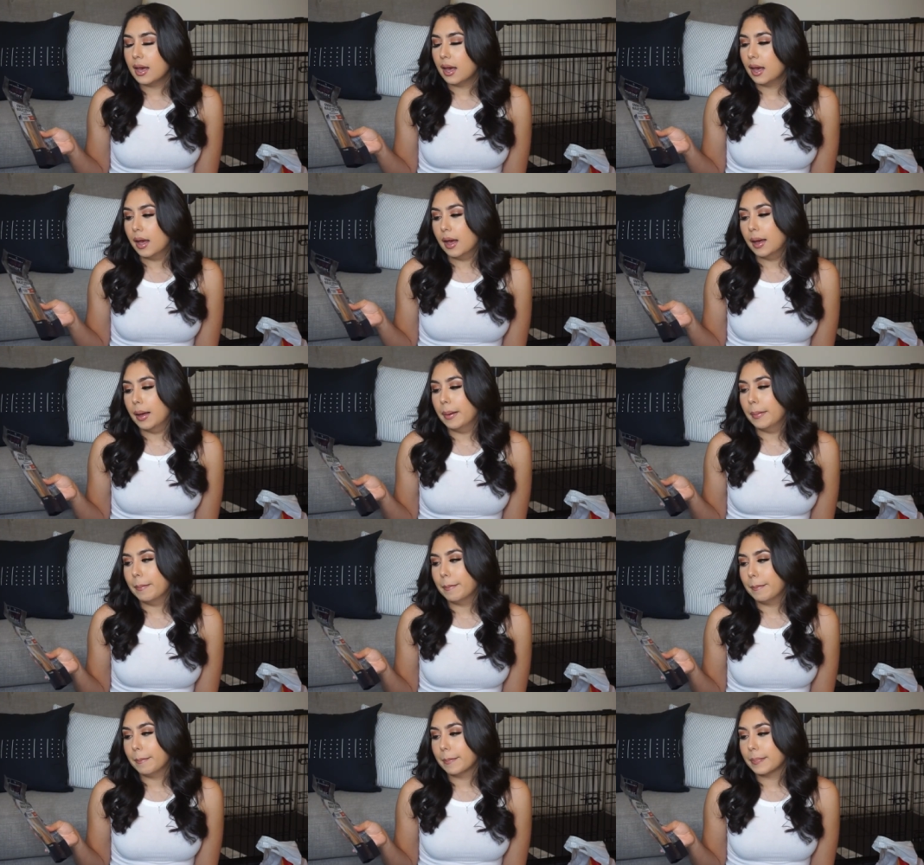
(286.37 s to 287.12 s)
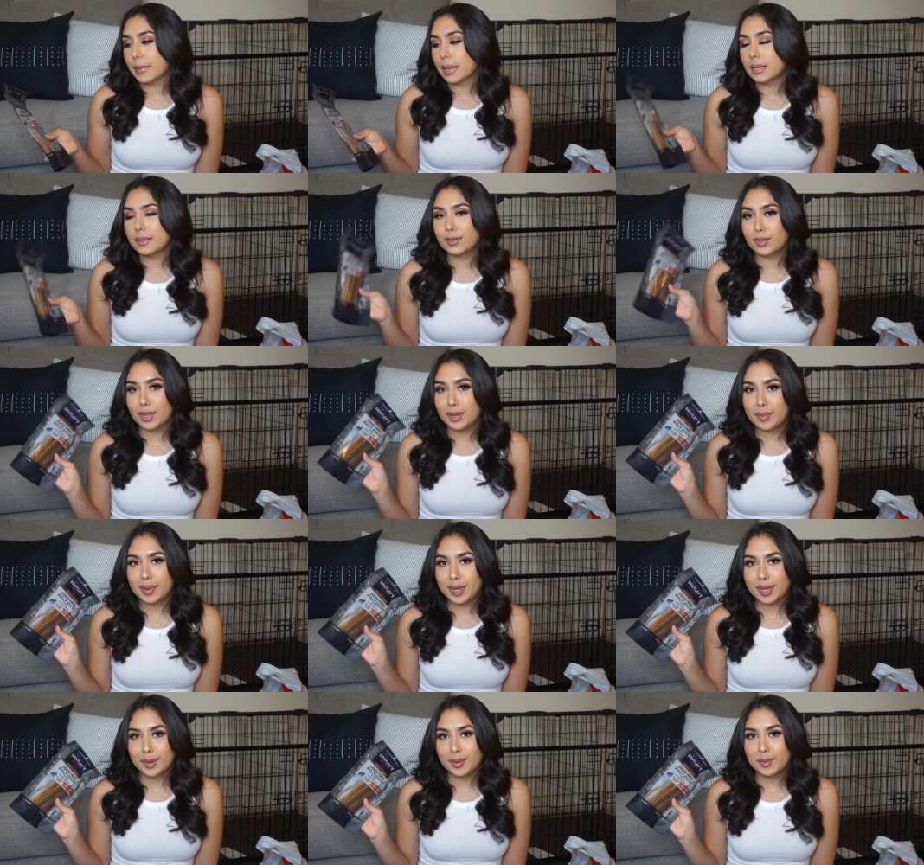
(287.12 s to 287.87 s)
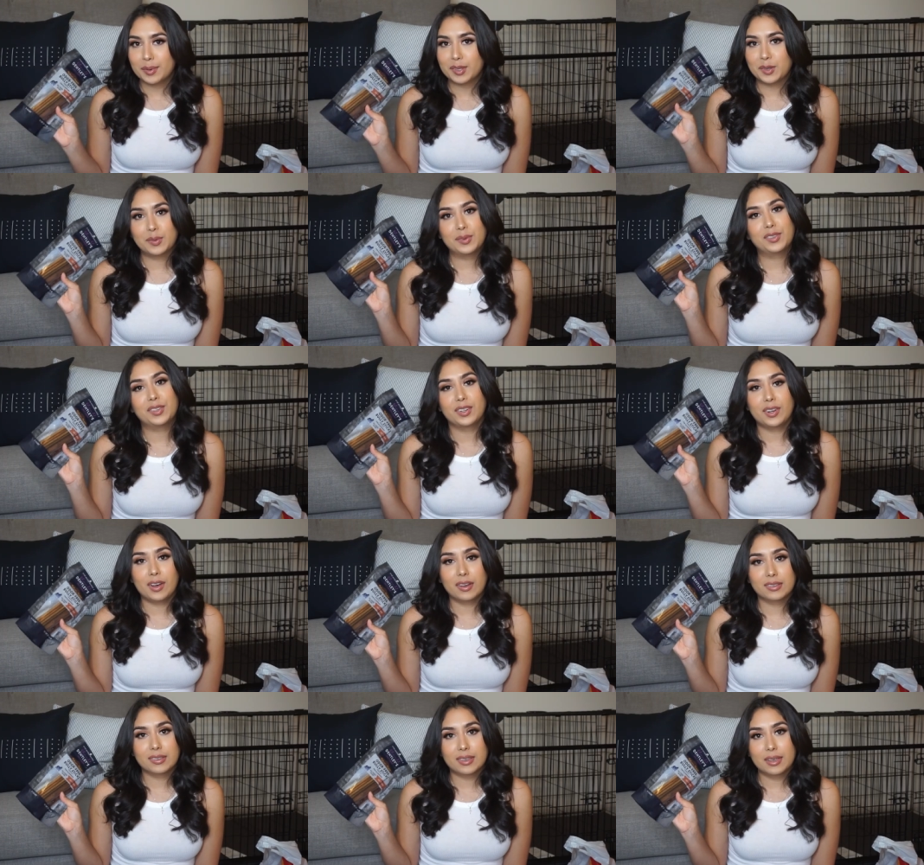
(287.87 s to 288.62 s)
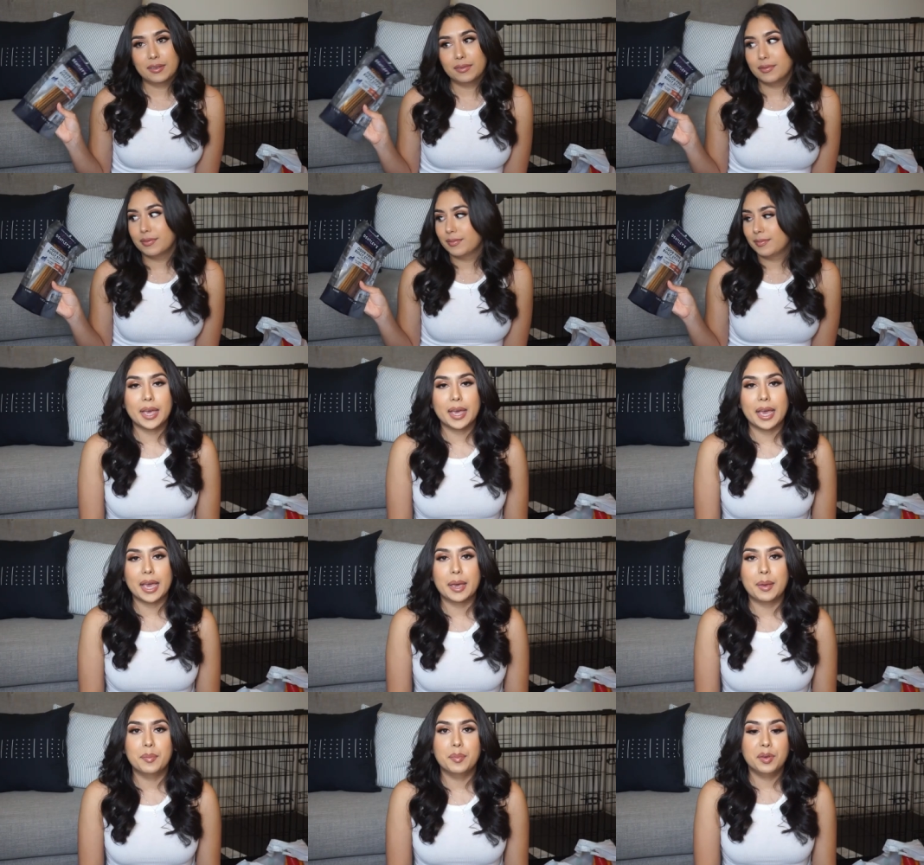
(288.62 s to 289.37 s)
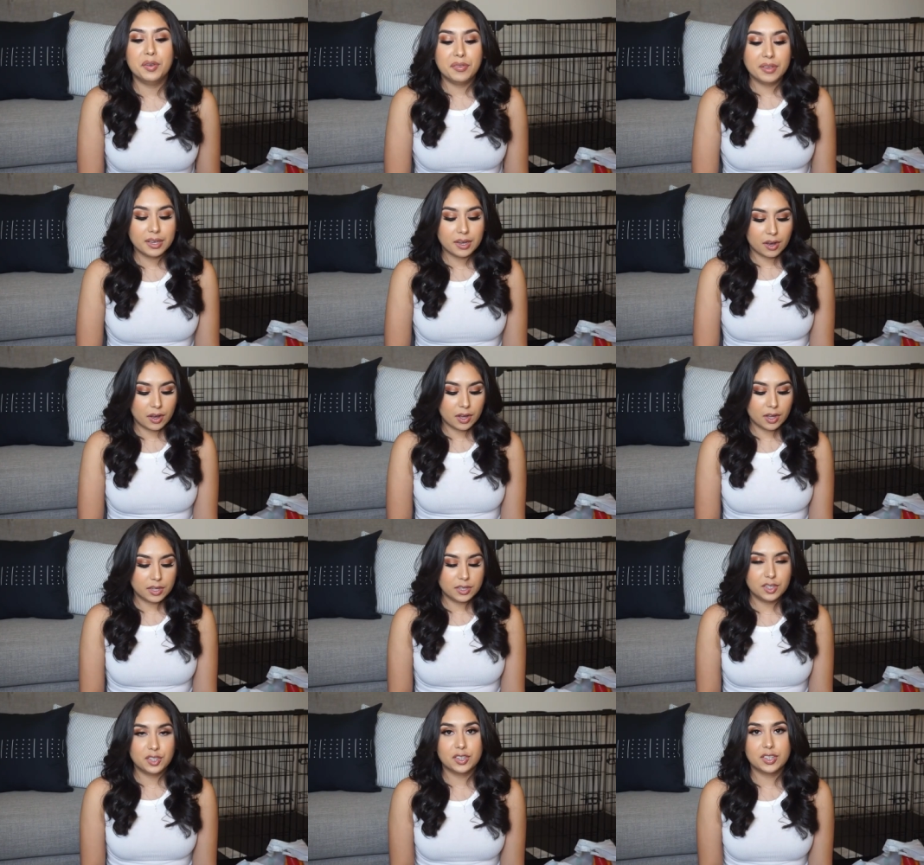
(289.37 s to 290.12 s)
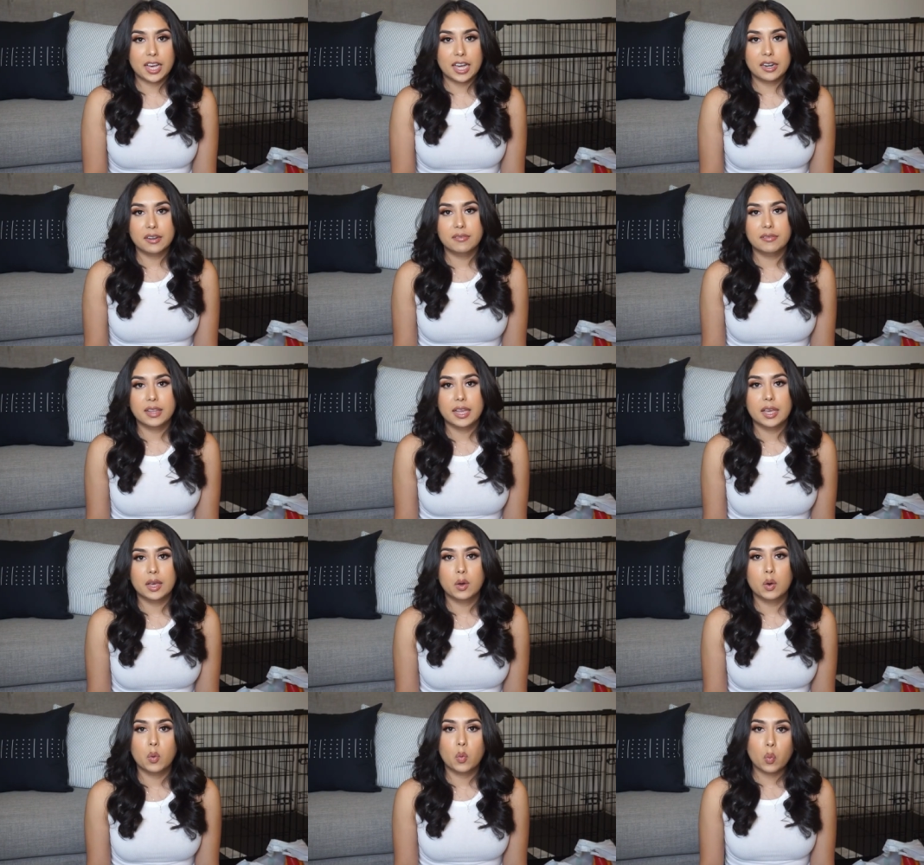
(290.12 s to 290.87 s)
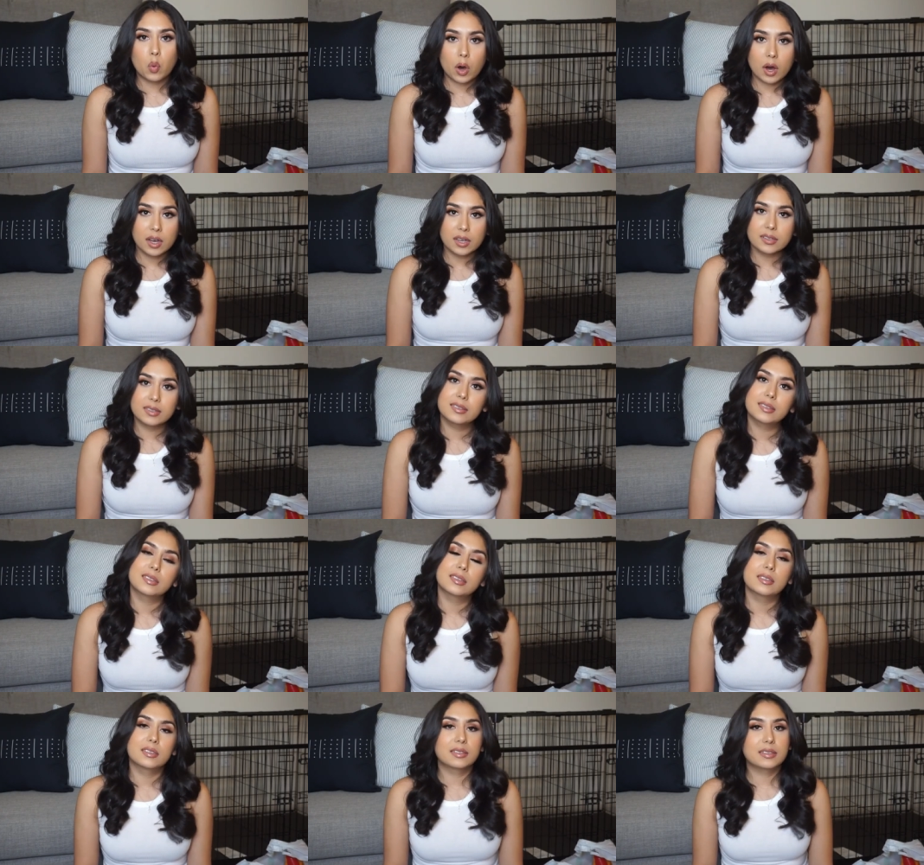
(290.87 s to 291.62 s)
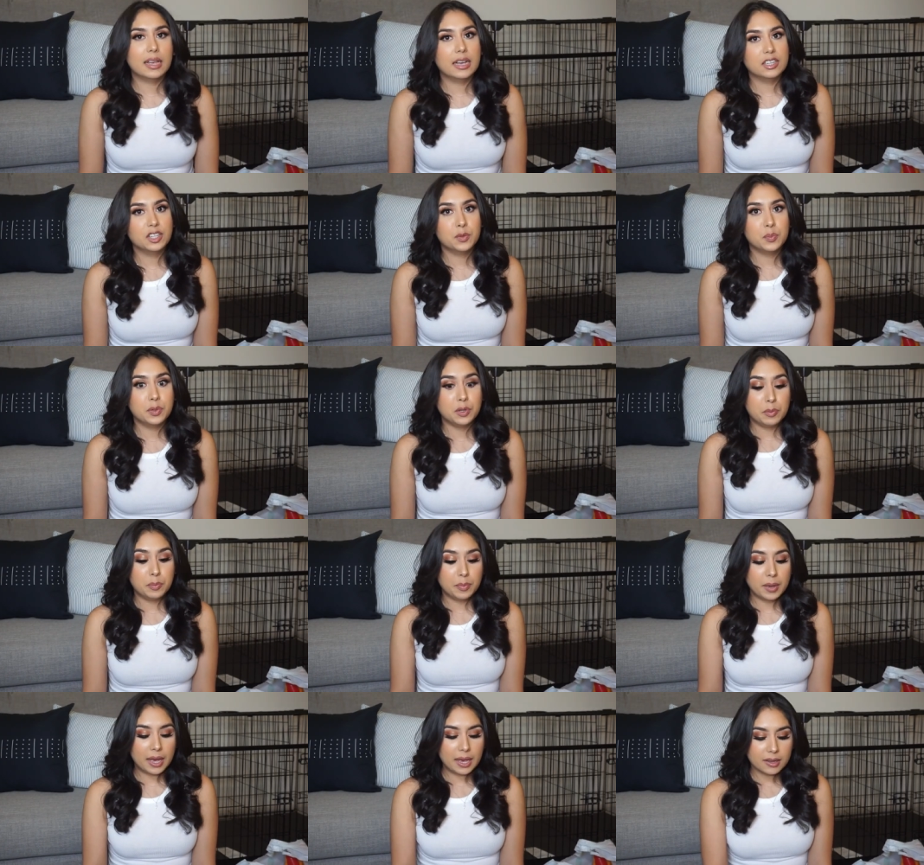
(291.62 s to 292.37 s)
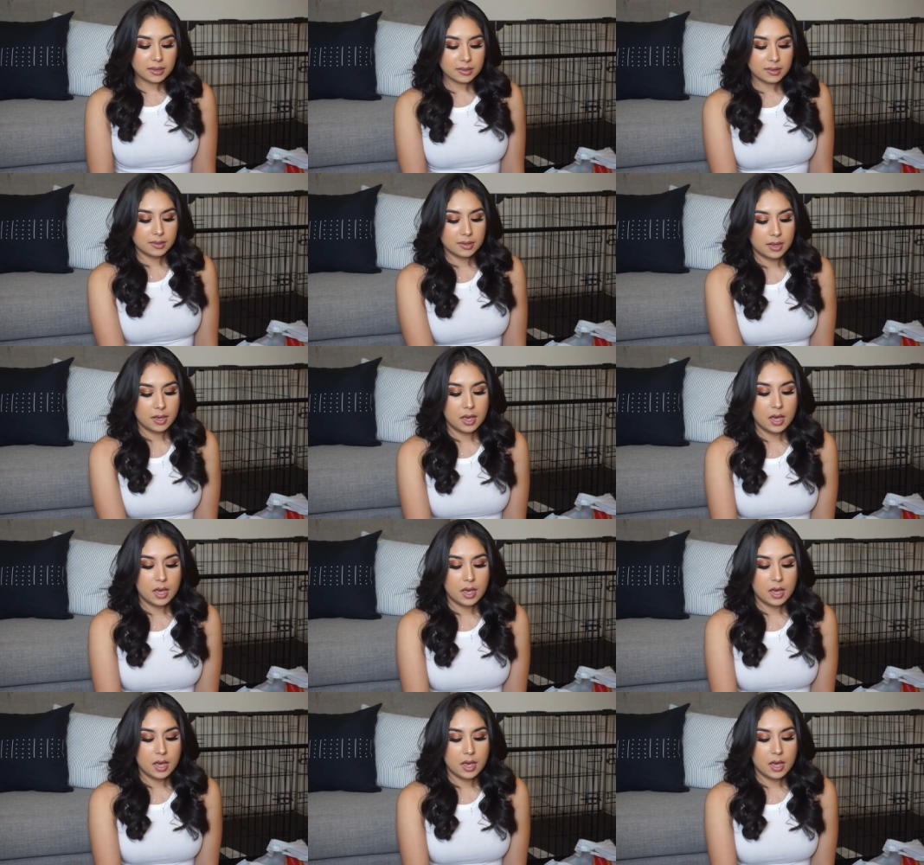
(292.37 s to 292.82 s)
Um, so let me know which ones your dogs love. Okay, moving on to kind of like walks slash poop bags.